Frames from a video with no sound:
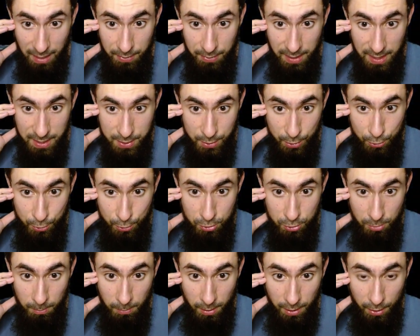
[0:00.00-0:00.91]
the
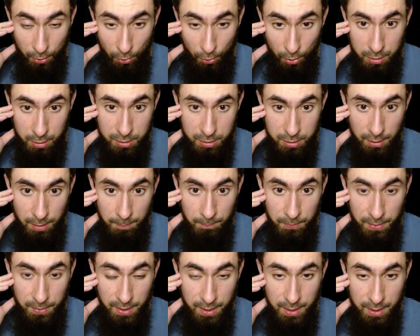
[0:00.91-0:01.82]
execution mark onto
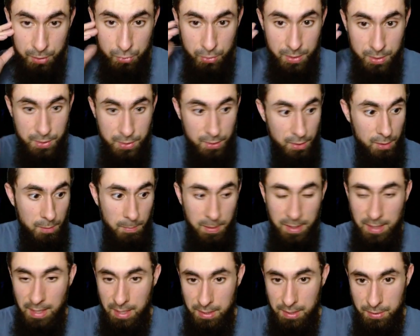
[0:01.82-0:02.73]
them. Twins are going to be
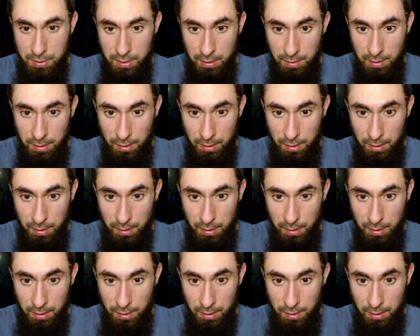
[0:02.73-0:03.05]
casting their